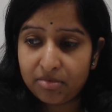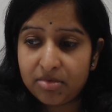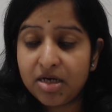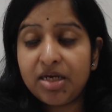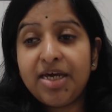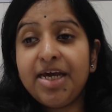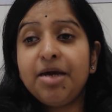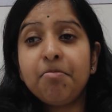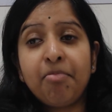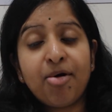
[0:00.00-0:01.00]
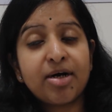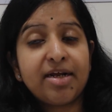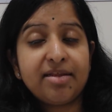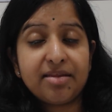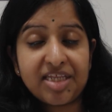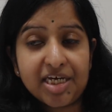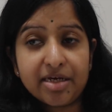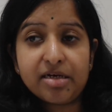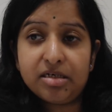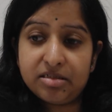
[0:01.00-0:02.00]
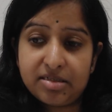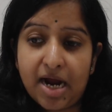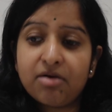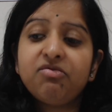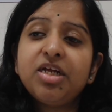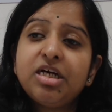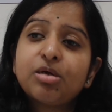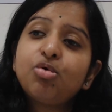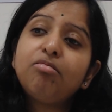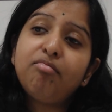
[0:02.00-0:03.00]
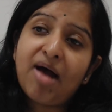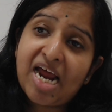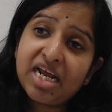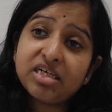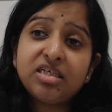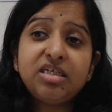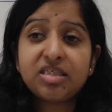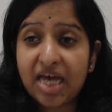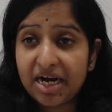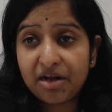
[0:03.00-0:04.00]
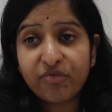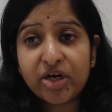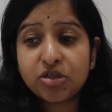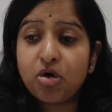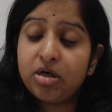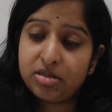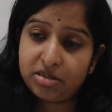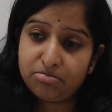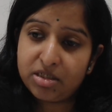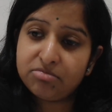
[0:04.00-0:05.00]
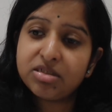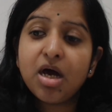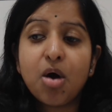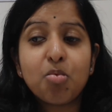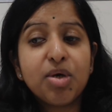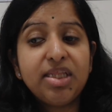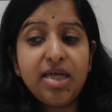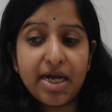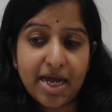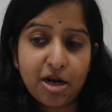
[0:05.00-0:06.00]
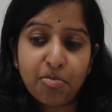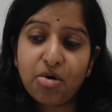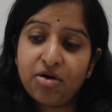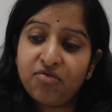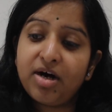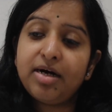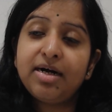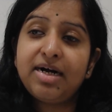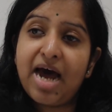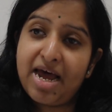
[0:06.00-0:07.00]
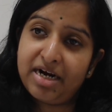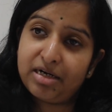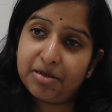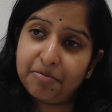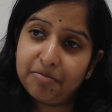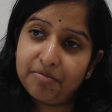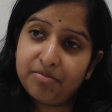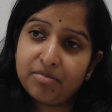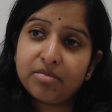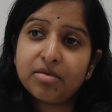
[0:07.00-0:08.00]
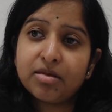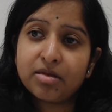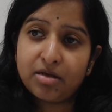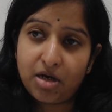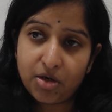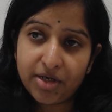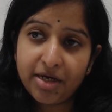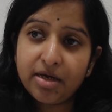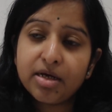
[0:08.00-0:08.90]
The key important thing is that we need to manage these side effects or symptoms with the help of a diet. Okay,